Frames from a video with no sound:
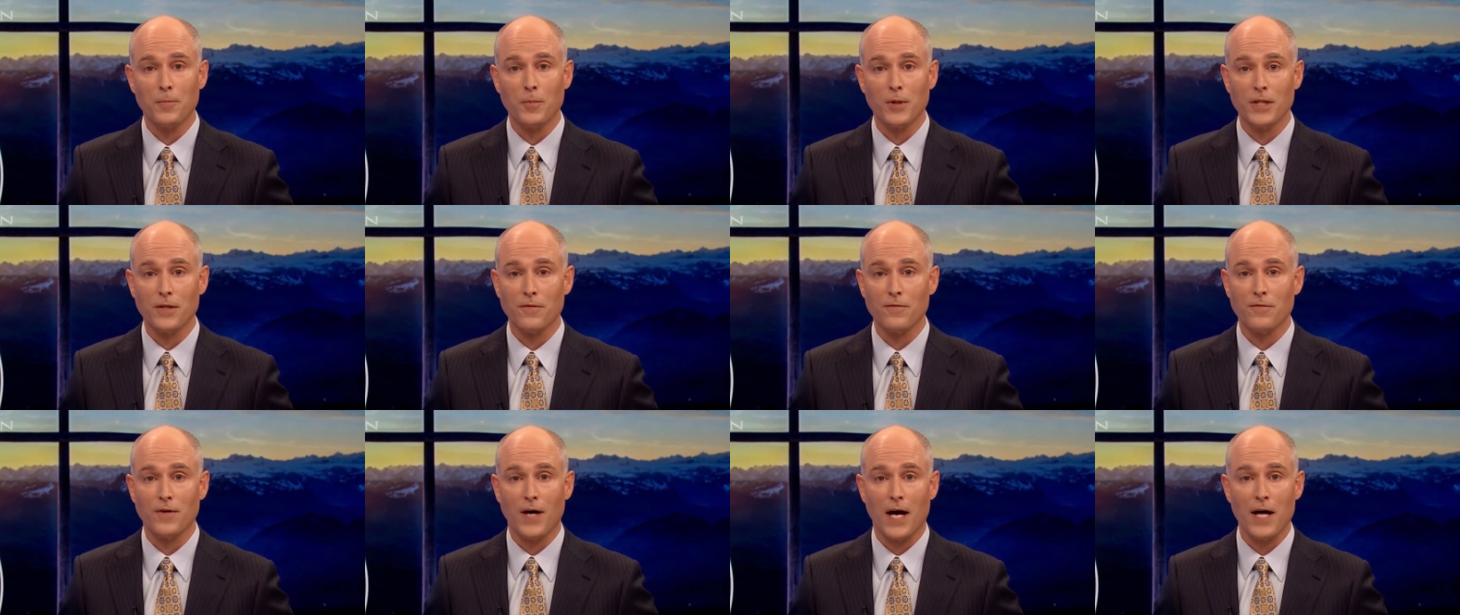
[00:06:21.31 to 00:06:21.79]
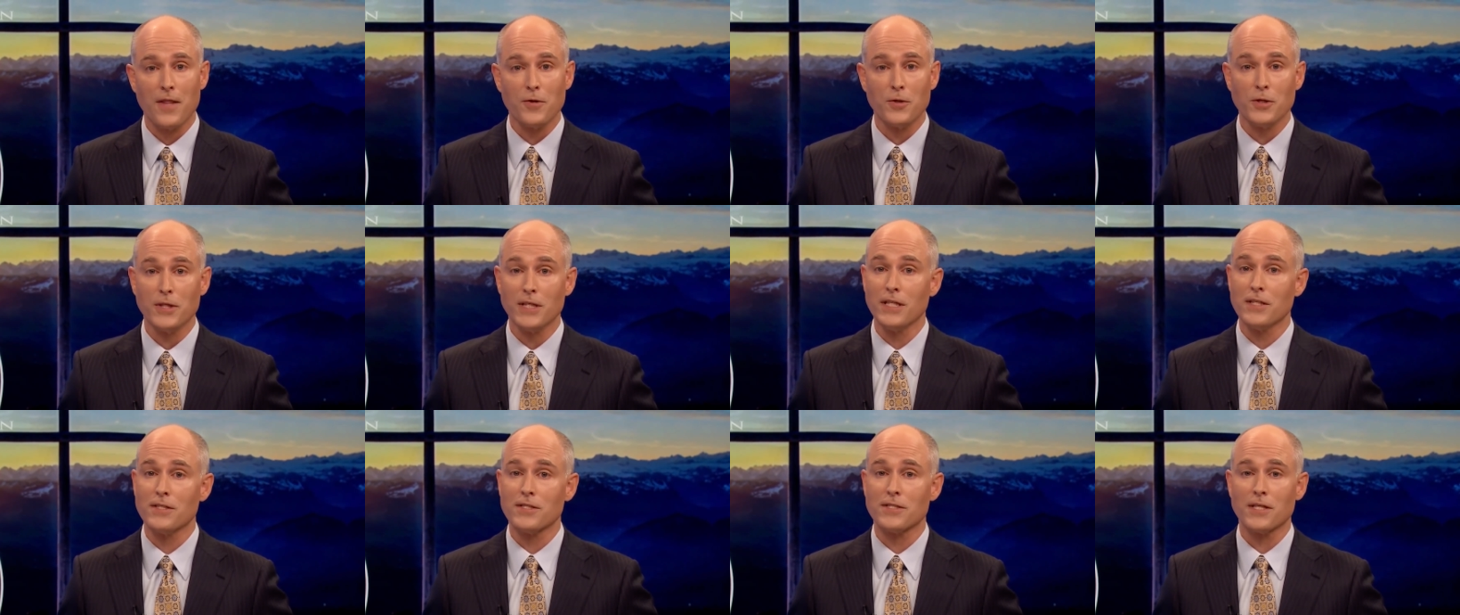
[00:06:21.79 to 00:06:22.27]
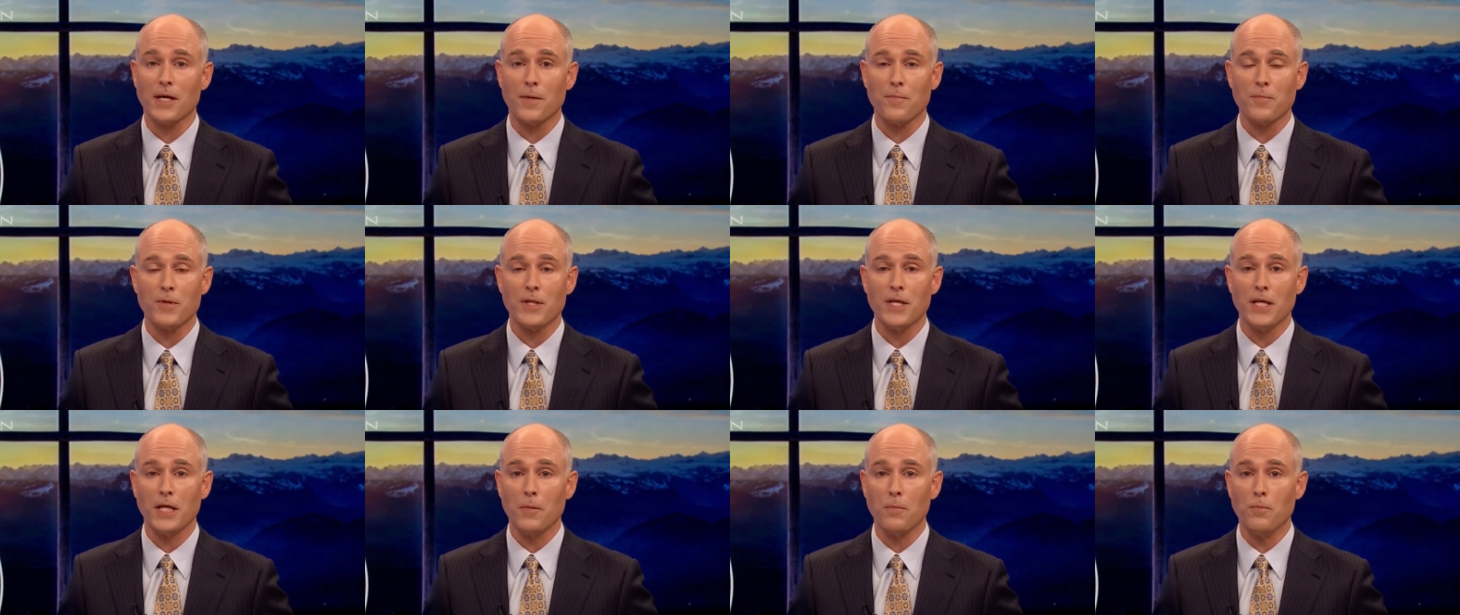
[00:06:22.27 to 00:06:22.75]
but the Father did
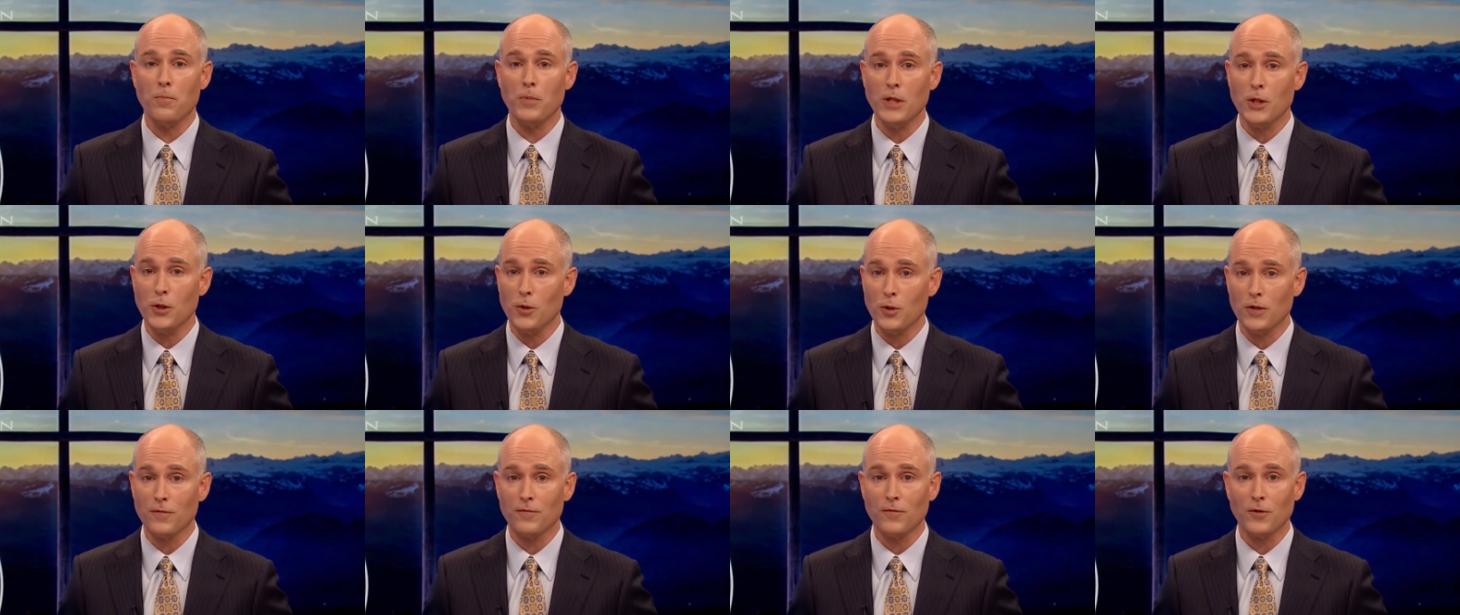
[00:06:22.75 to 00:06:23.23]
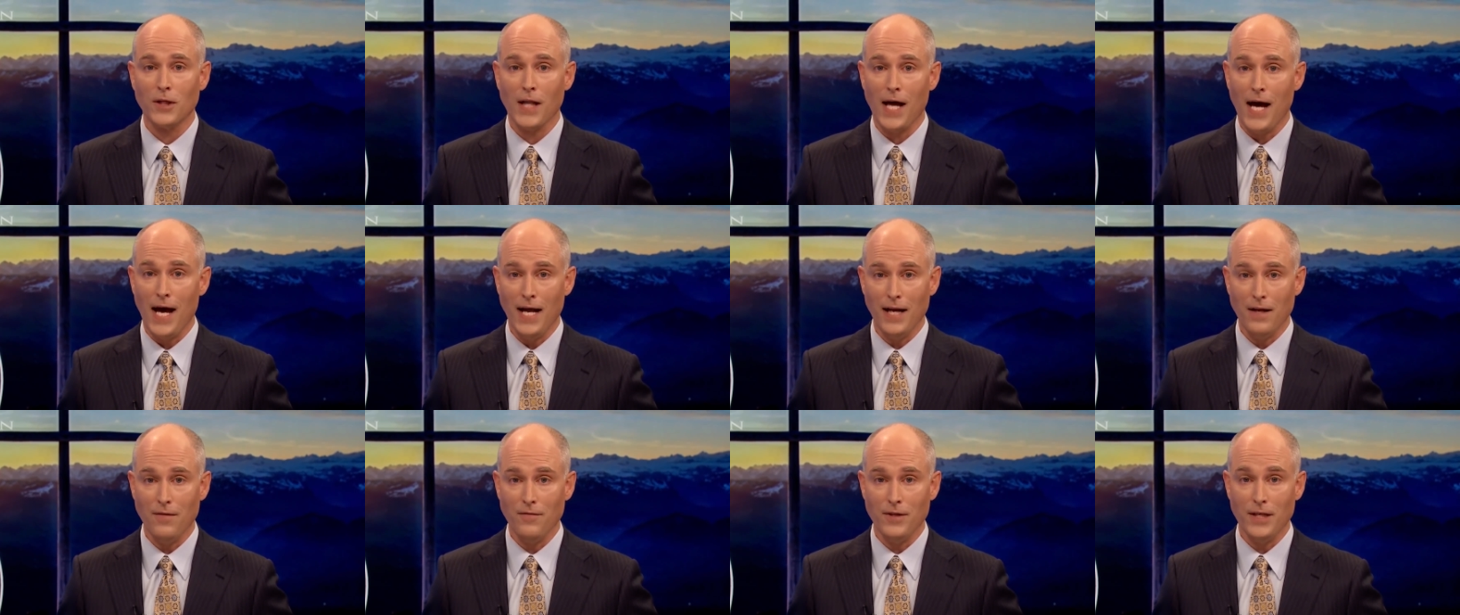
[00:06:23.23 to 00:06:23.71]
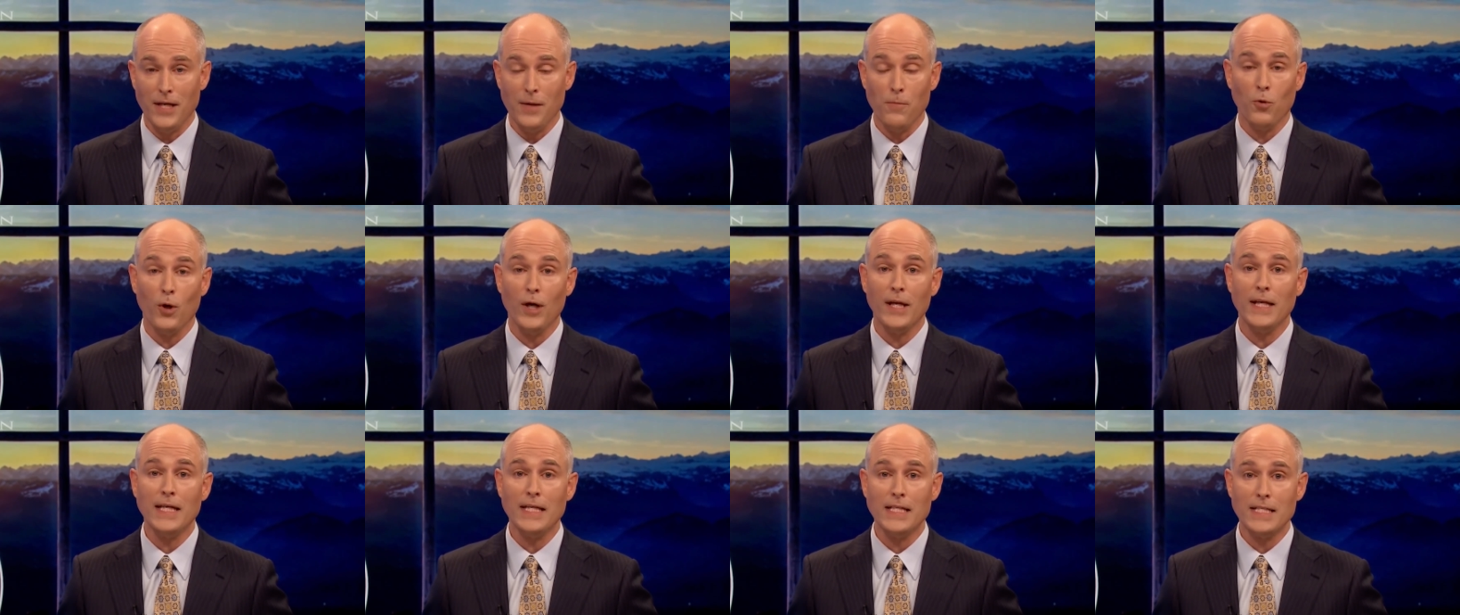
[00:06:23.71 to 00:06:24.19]
something beautiful out of it.
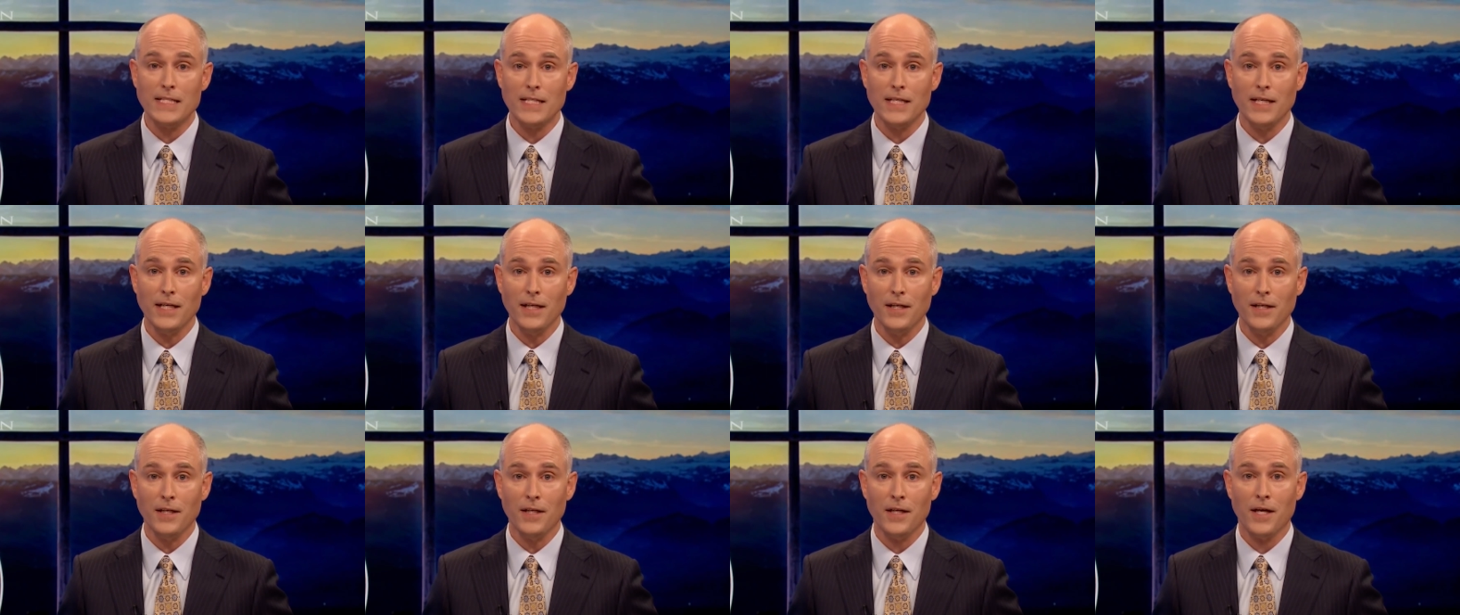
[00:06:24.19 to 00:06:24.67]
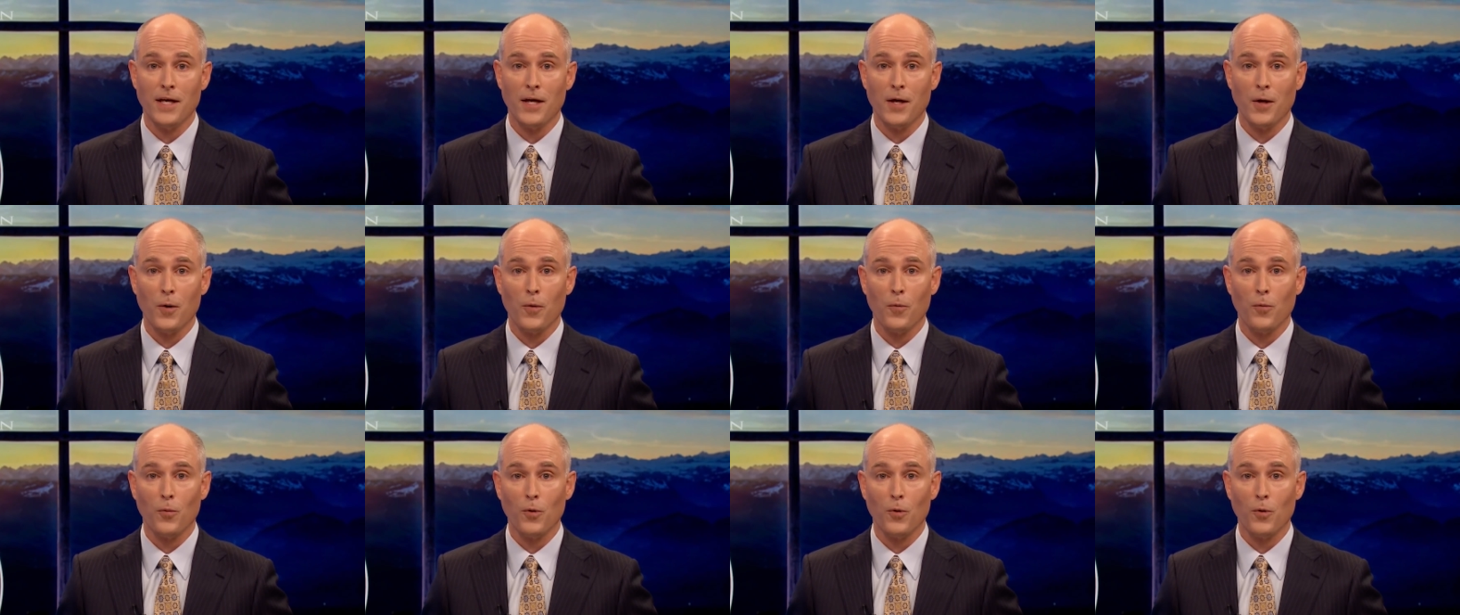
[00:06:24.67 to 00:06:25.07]
And what he did